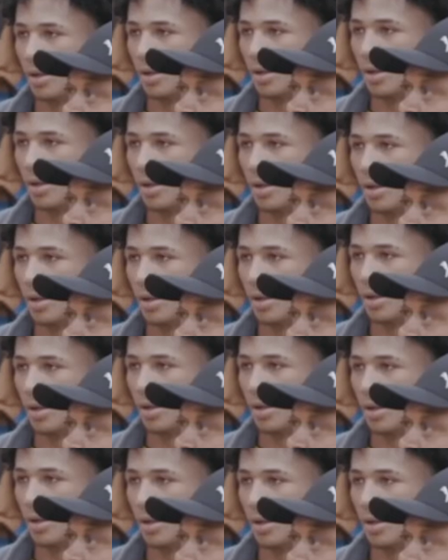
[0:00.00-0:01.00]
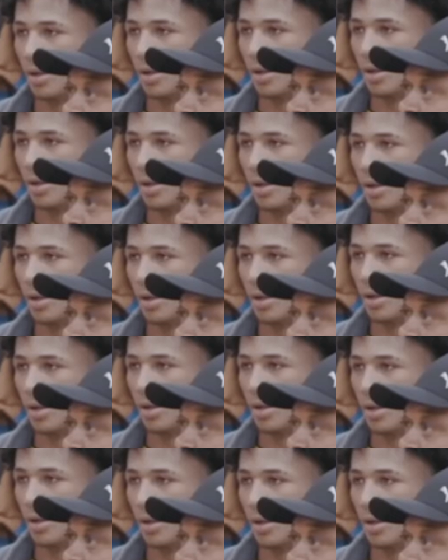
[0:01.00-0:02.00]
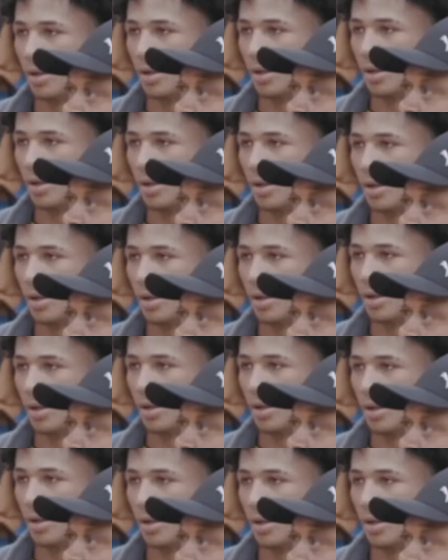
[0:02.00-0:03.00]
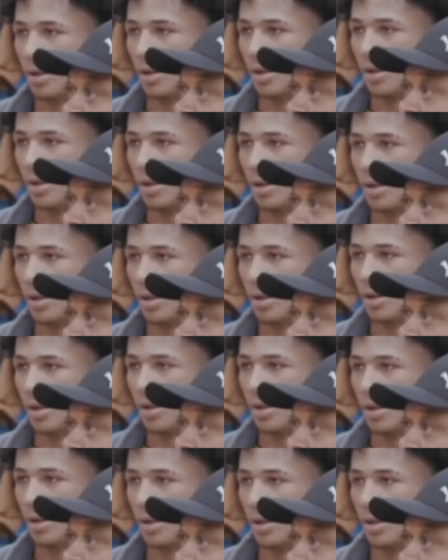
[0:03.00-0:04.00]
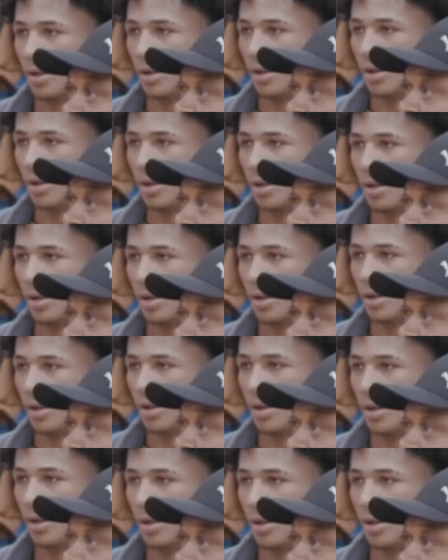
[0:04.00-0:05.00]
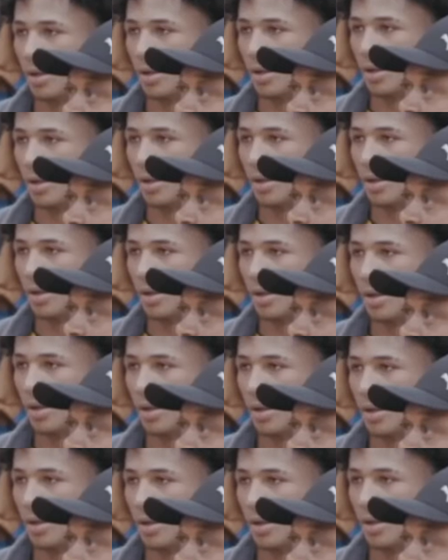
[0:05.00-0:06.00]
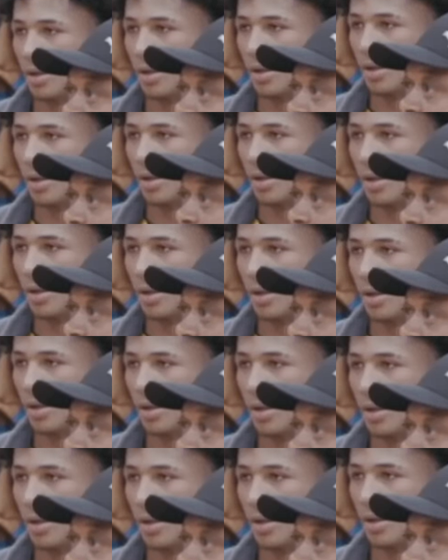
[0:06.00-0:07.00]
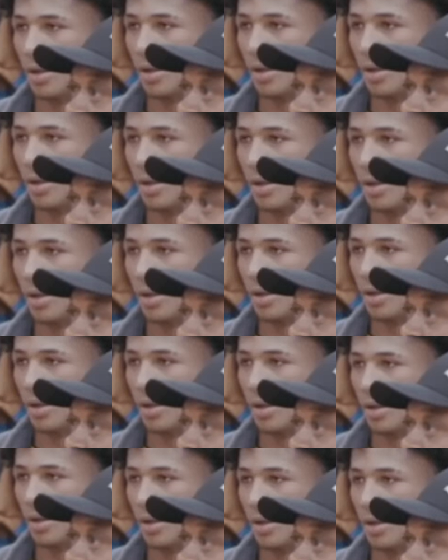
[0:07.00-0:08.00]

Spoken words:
No words are spoken by the person on screen.